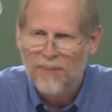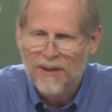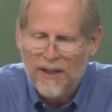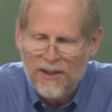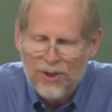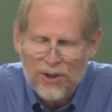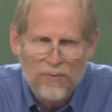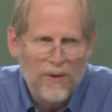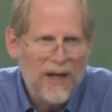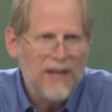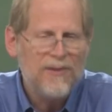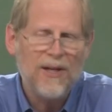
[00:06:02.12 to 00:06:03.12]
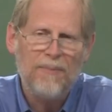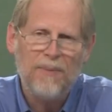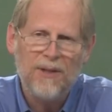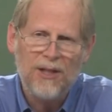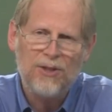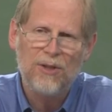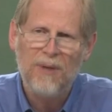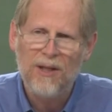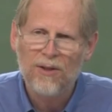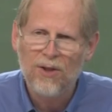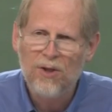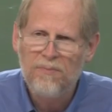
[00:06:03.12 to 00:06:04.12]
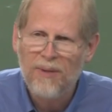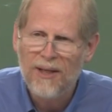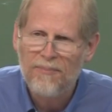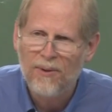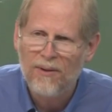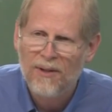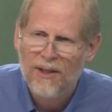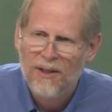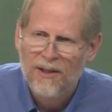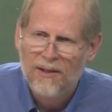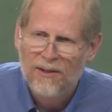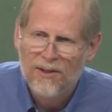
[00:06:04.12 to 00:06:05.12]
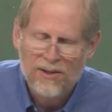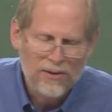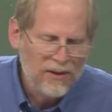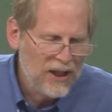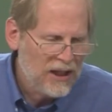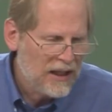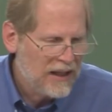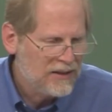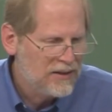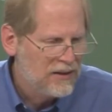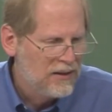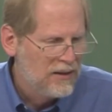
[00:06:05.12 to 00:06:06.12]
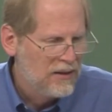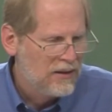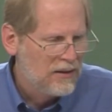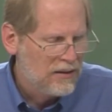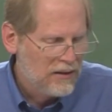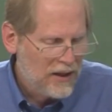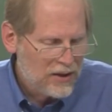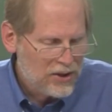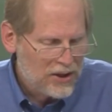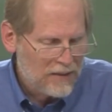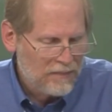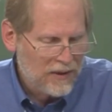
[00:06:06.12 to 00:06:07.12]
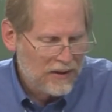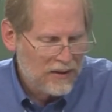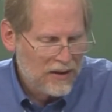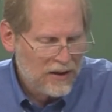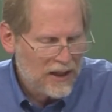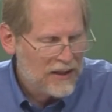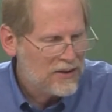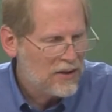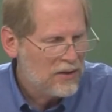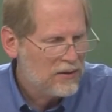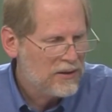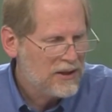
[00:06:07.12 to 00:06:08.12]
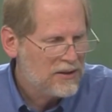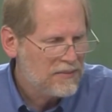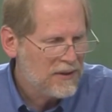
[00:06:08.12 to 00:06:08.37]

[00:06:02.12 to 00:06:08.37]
but they should raise up and they should be their own people, discerning God's leadership under the guidance of the Holy